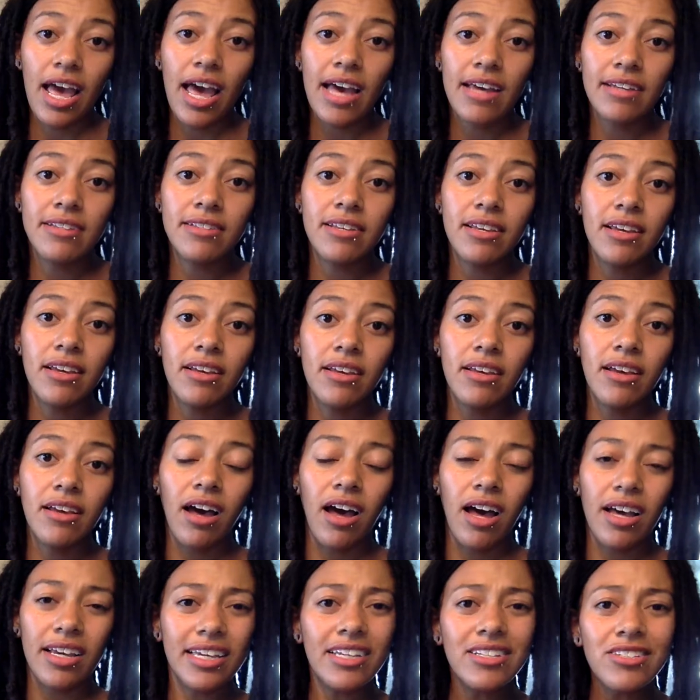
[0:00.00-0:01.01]
and
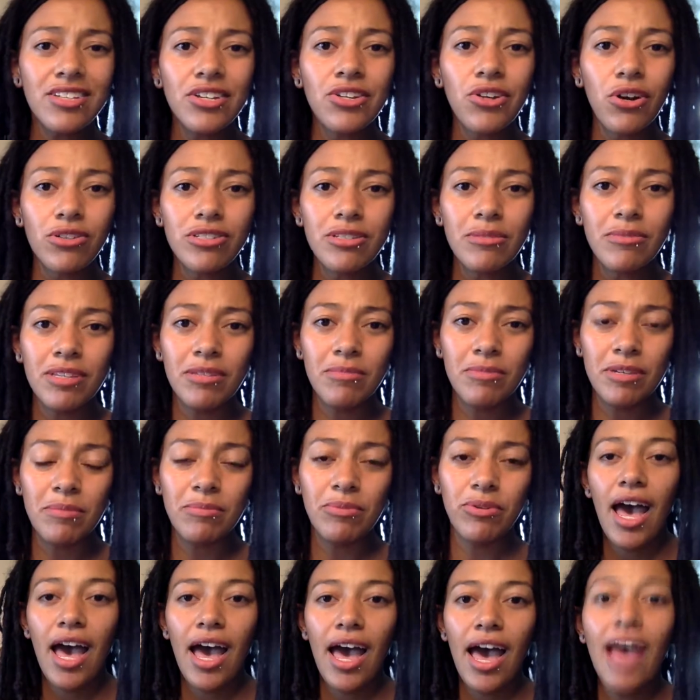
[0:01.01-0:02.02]
uh, get to know some of the
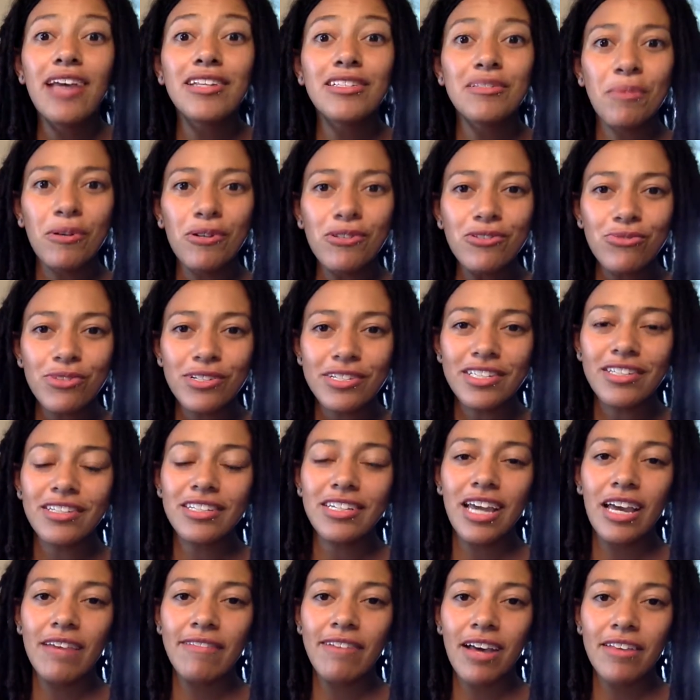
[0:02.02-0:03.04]
people. And most recently,
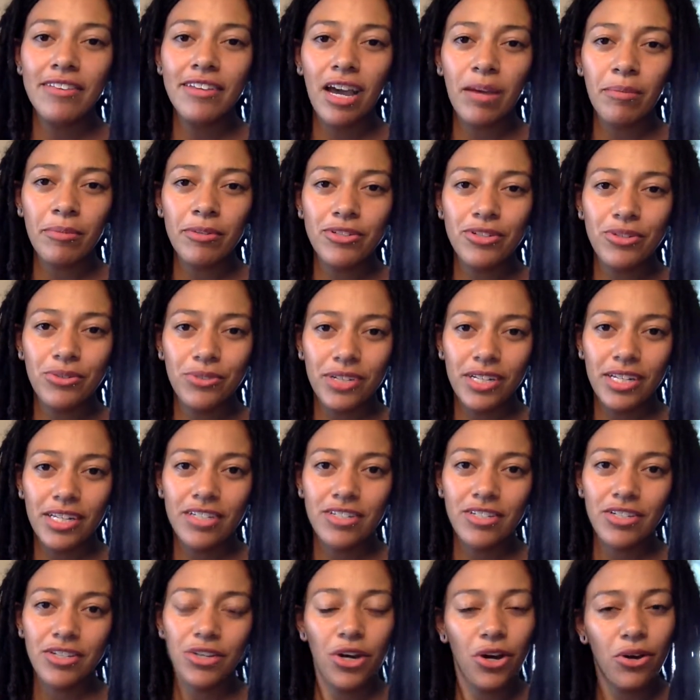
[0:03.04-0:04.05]
I've had the opportunity
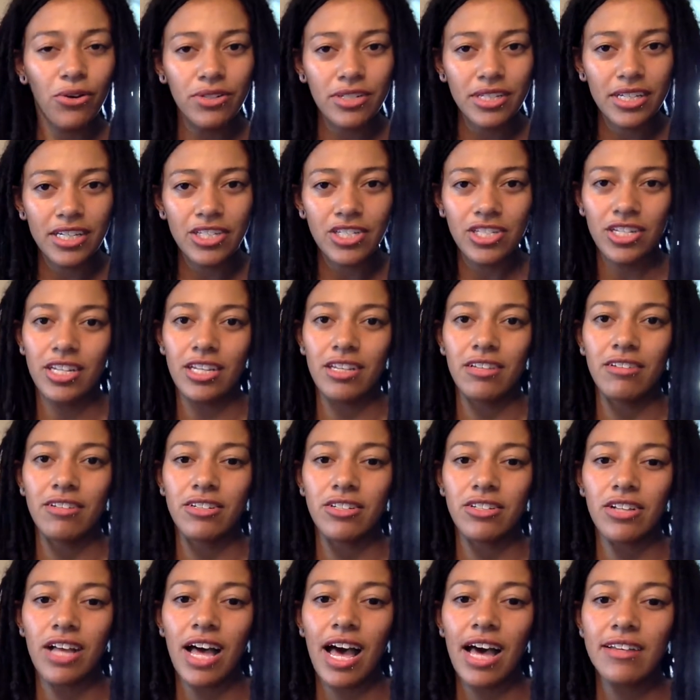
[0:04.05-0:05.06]
to co-teach an English
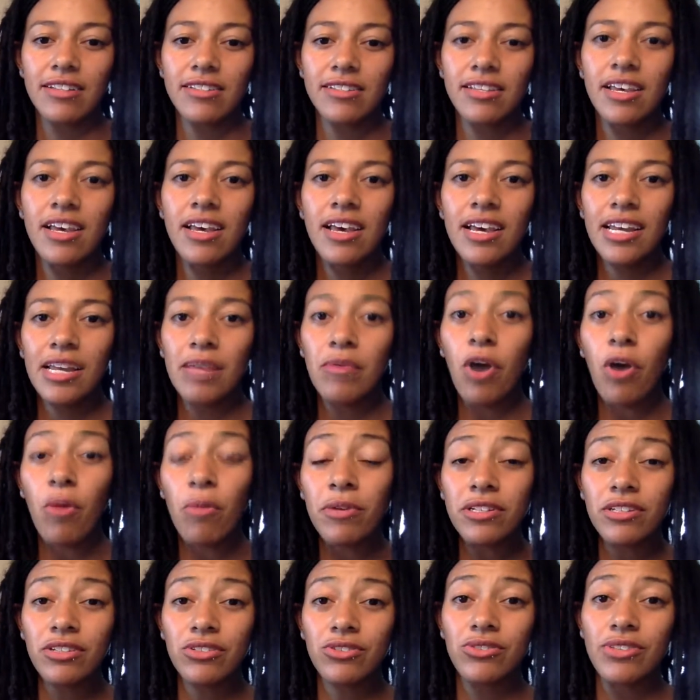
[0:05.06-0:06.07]
class. I'm
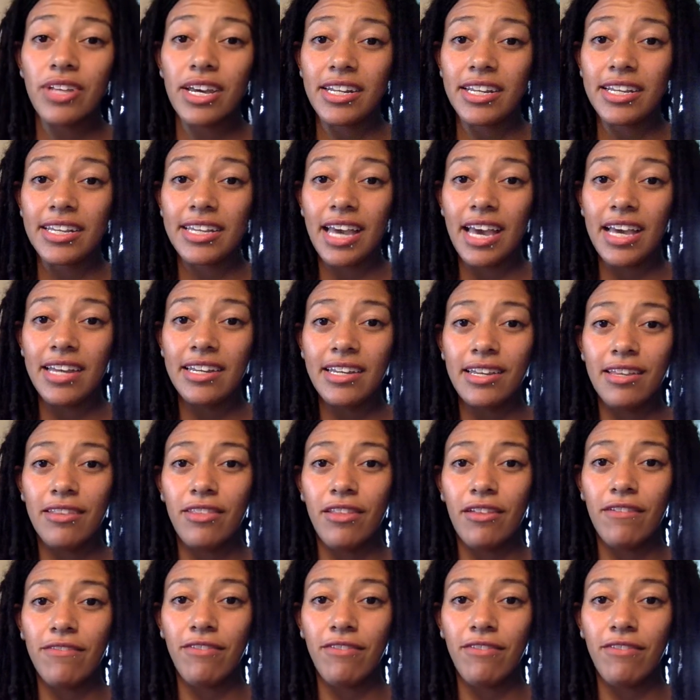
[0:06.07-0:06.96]
hoping to do that again in the